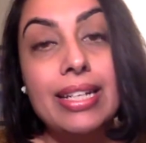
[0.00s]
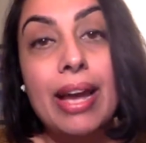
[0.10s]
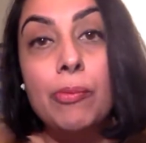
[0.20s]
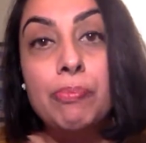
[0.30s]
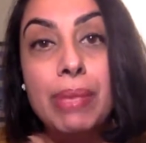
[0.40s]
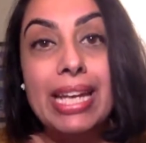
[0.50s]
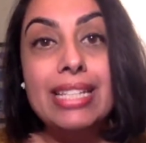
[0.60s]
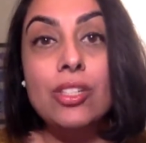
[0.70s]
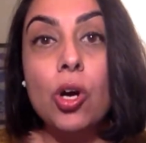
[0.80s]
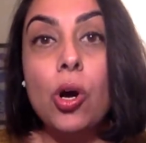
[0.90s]
Now,
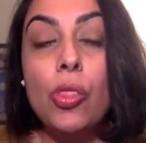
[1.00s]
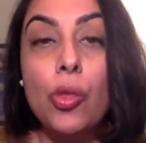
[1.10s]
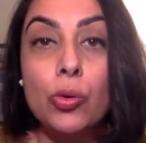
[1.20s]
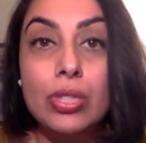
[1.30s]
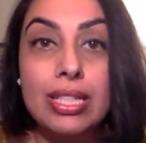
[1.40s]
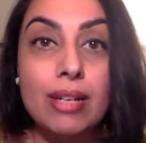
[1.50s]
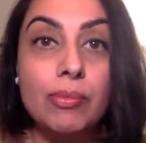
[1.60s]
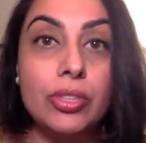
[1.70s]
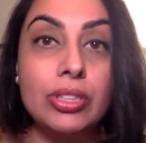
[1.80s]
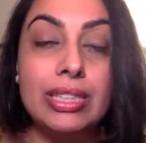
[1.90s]
based on those
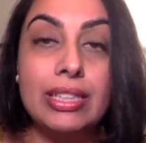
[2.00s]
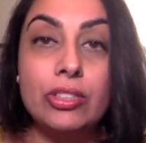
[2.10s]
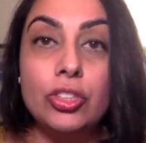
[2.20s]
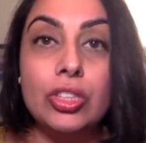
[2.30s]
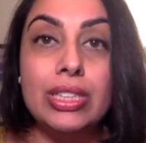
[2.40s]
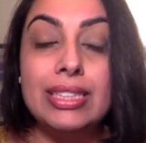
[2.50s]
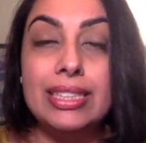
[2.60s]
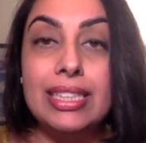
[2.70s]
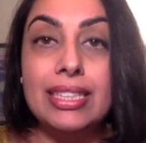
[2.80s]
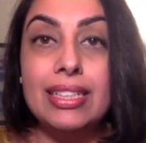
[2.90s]
numbers that you just
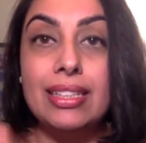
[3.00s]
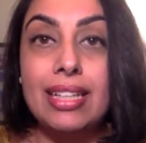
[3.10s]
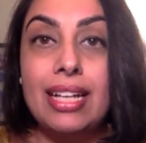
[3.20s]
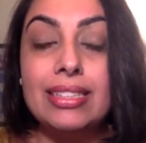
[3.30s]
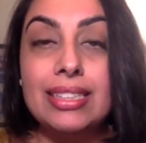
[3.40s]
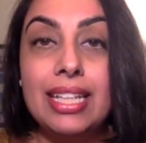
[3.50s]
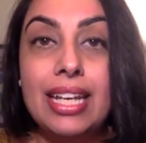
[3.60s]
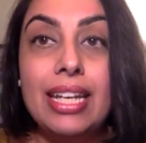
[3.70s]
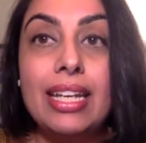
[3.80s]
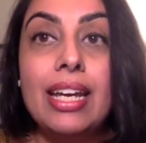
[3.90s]
did in the last
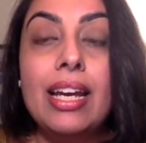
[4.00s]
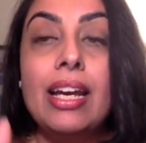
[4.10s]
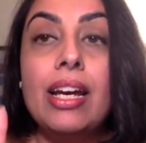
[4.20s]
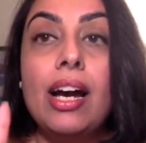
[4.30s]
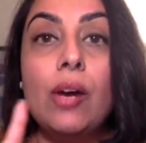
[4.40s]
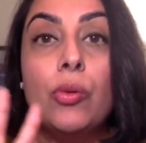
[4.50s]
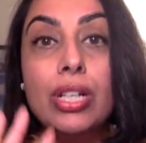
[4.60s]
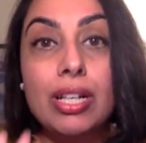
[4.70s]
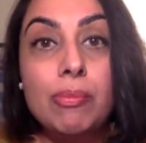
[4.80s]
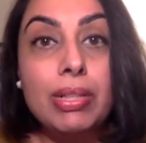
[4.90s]
day, we're
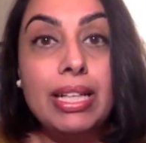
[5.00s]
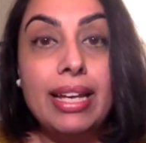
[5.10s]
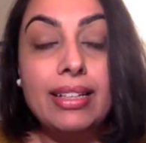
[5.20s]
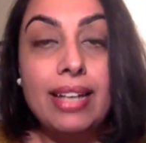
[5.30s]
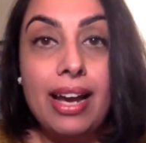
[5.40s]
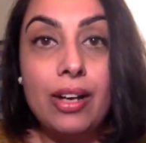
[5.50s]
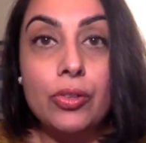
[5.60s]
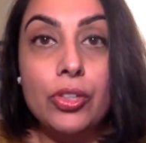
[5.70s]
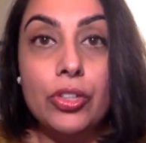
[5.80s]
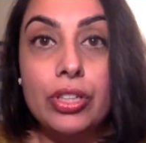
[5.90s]
going to plan
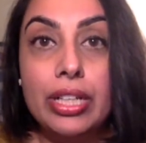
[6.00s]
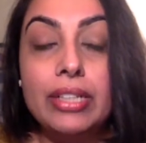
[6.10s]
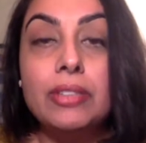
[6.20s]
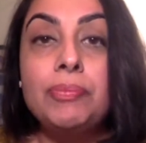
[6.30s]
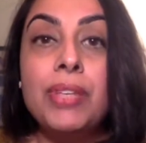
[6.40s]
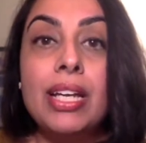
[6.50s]
out your year.